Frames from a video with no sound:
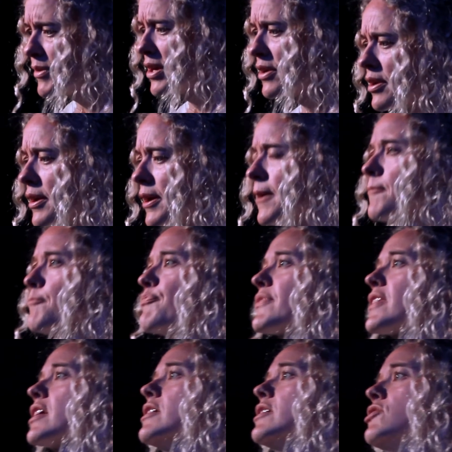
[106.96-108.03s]
there.
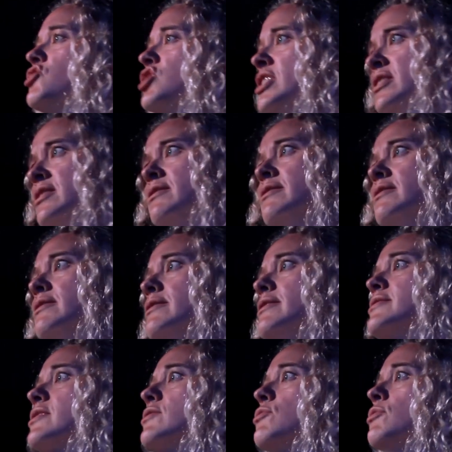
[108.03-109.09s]
Jean,
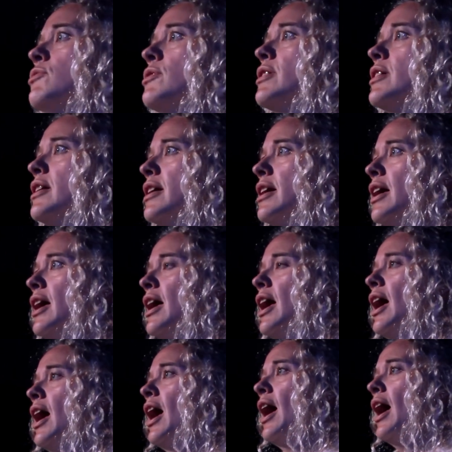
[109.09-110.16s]
is it no?
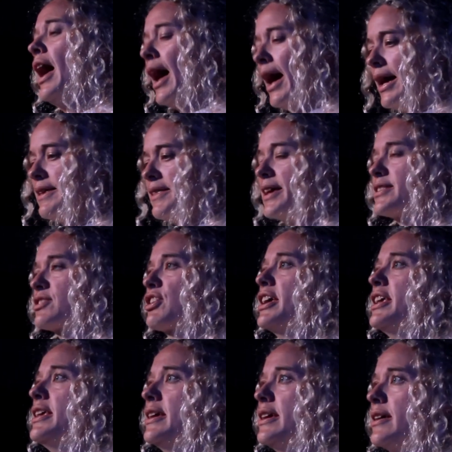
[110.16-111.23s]
Aye, that's
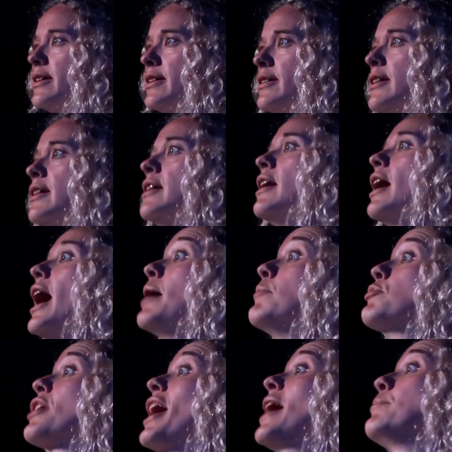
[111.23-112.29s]
right. I'm
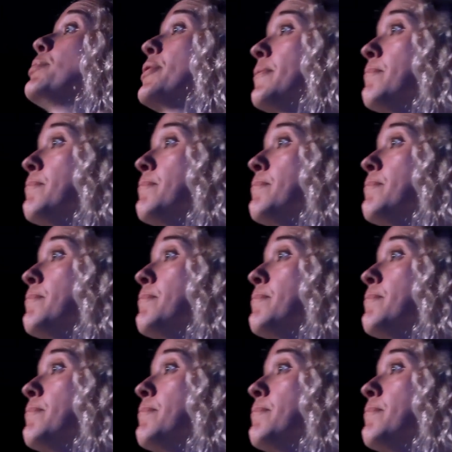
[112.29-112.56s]
Rab